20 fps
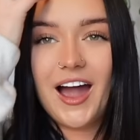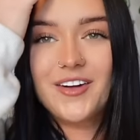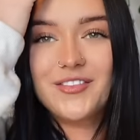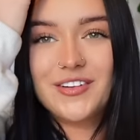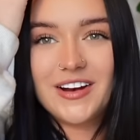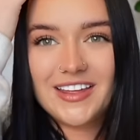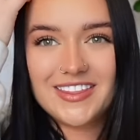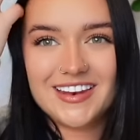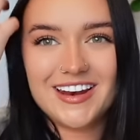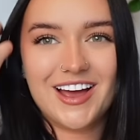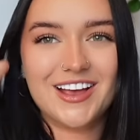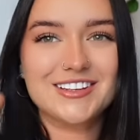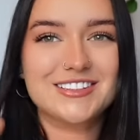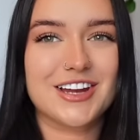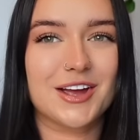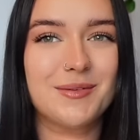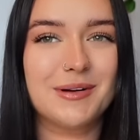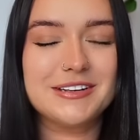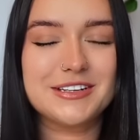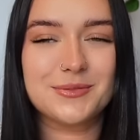I feel like the last
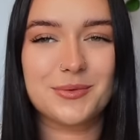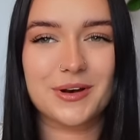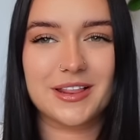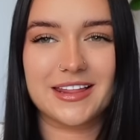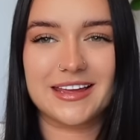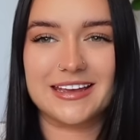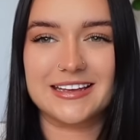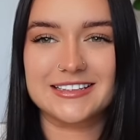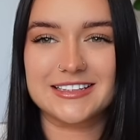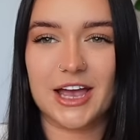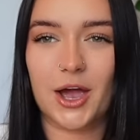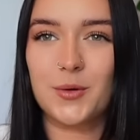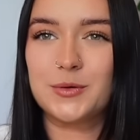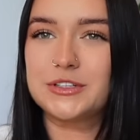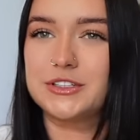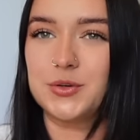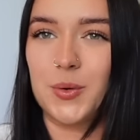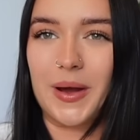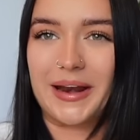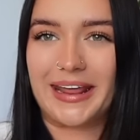time I did one of these, I
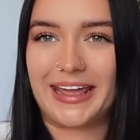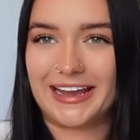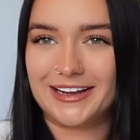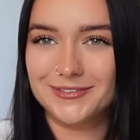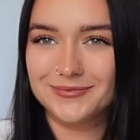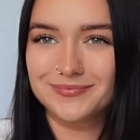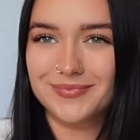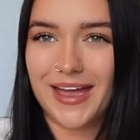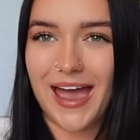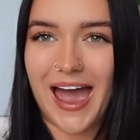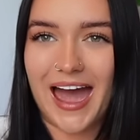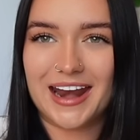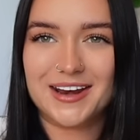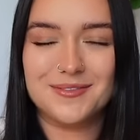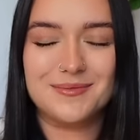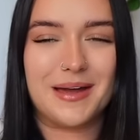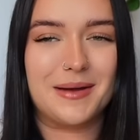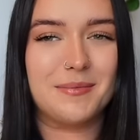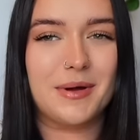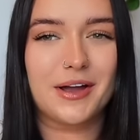was 20. I hadn't
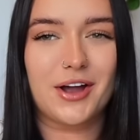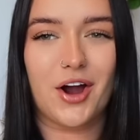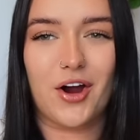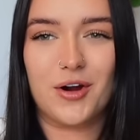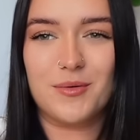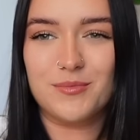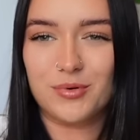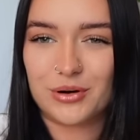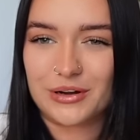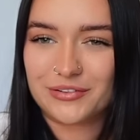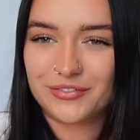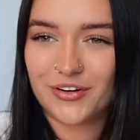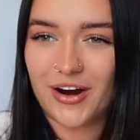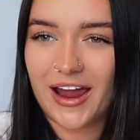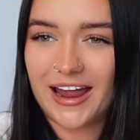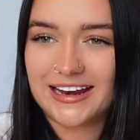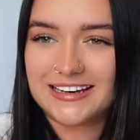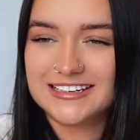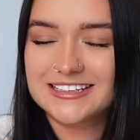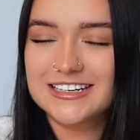met my current
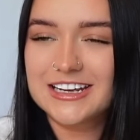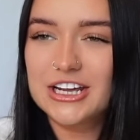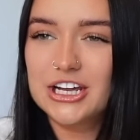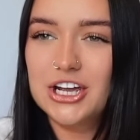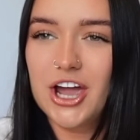boyfriend.